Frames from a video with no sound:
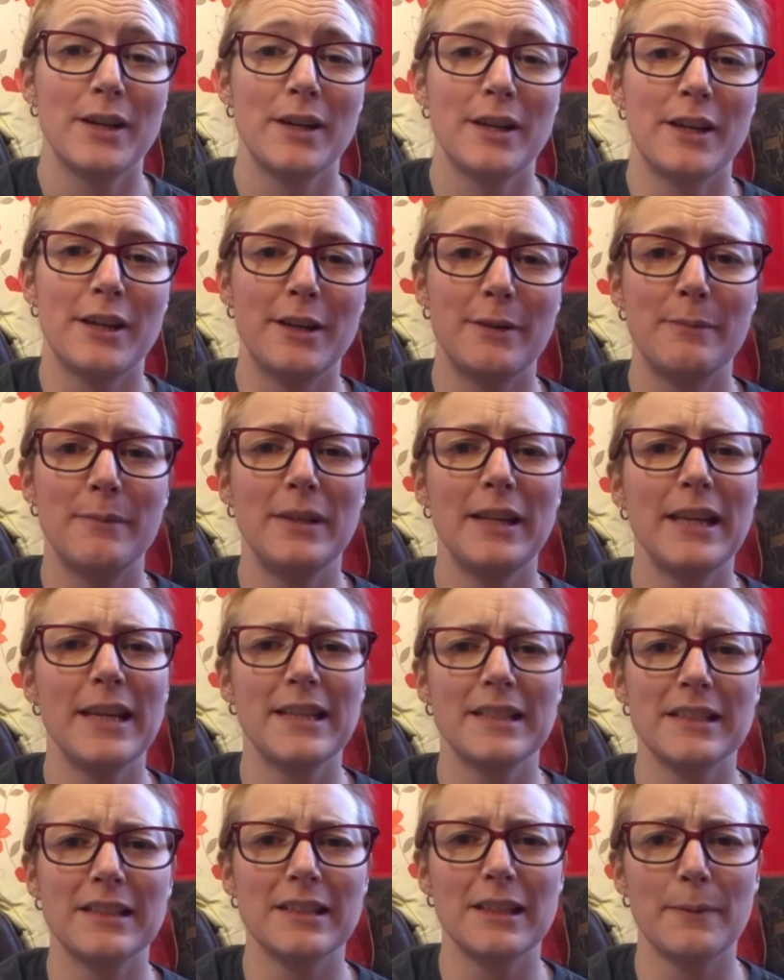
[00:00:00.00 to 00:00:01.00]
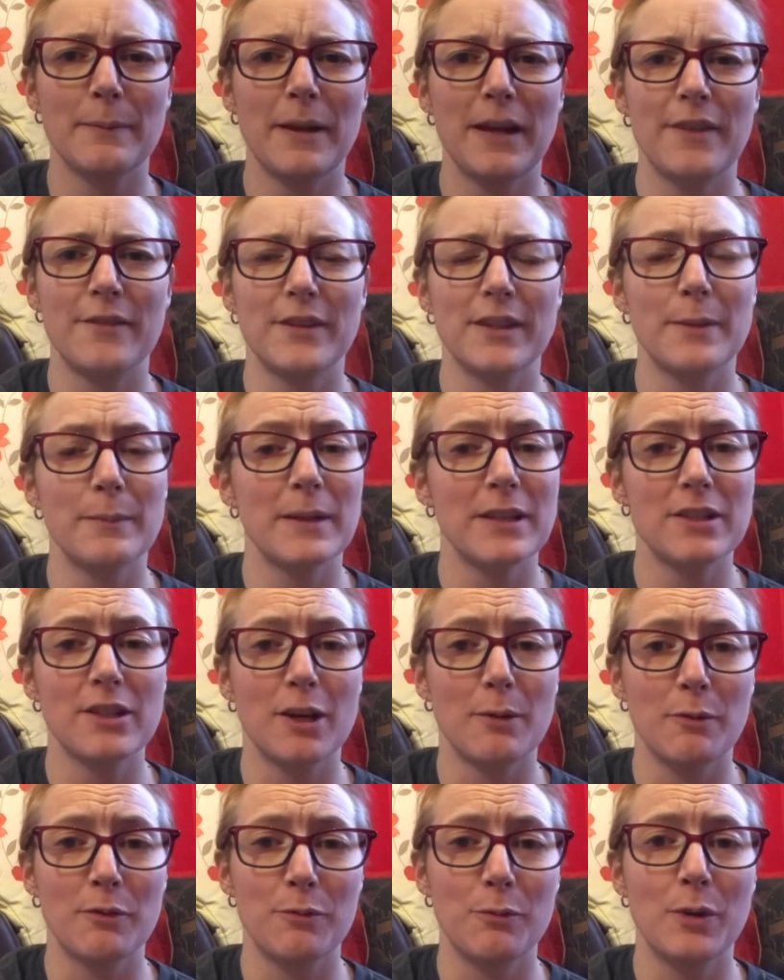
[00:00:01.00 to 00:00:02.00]
Lee ended up having a bit of
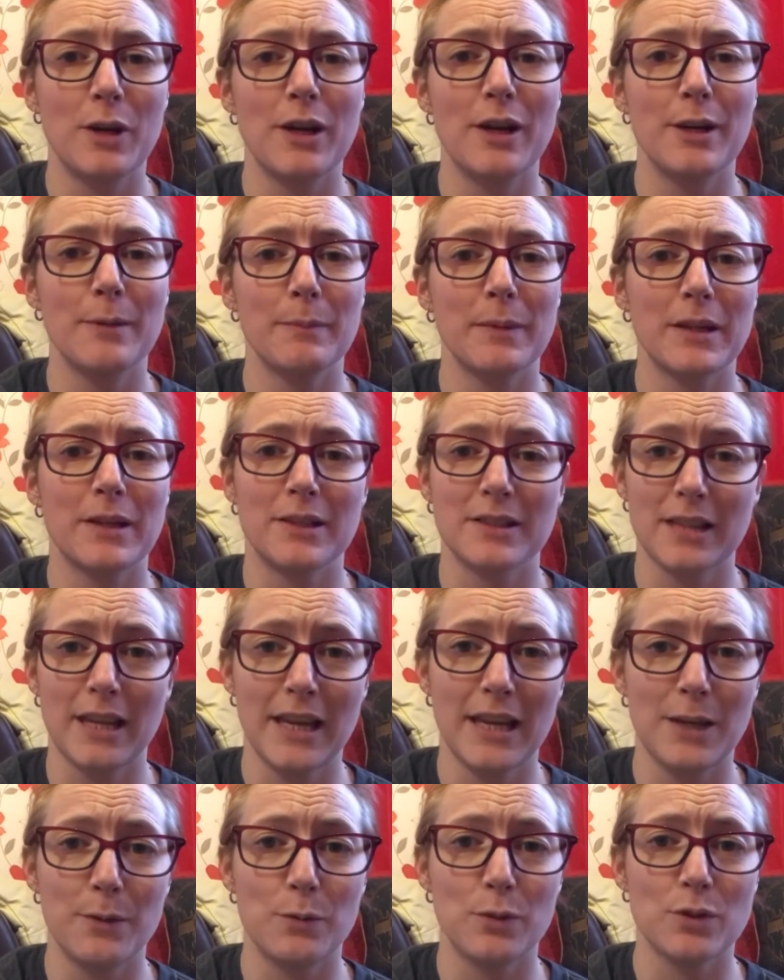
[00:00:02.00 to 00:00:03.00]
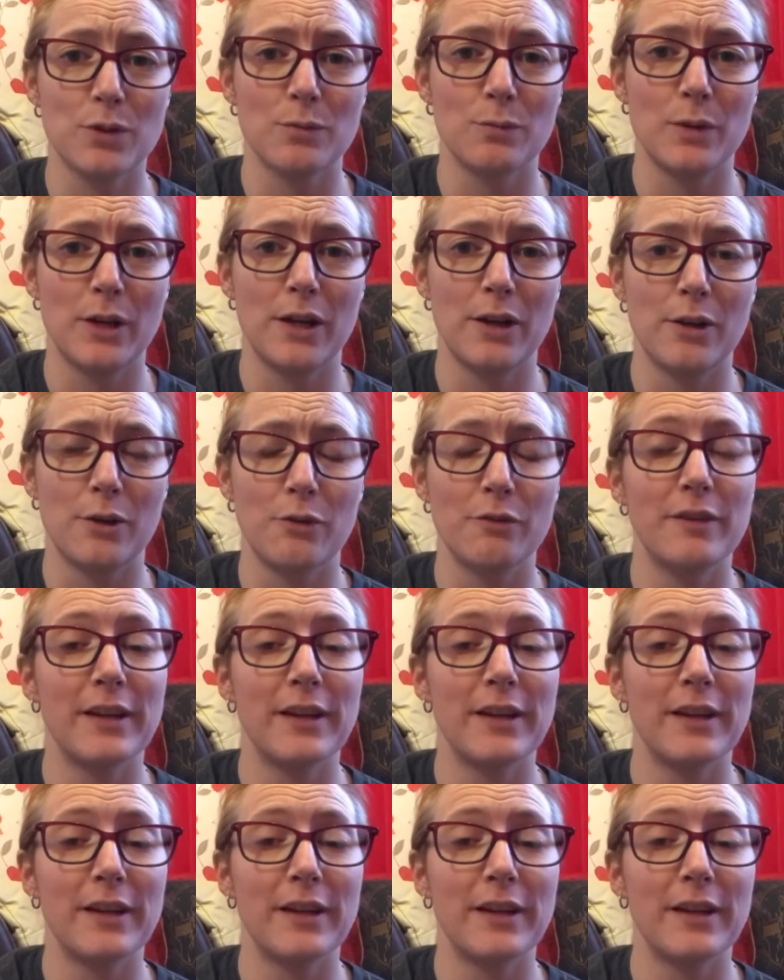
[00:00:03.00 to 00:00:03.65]
time off work because he wasn't well.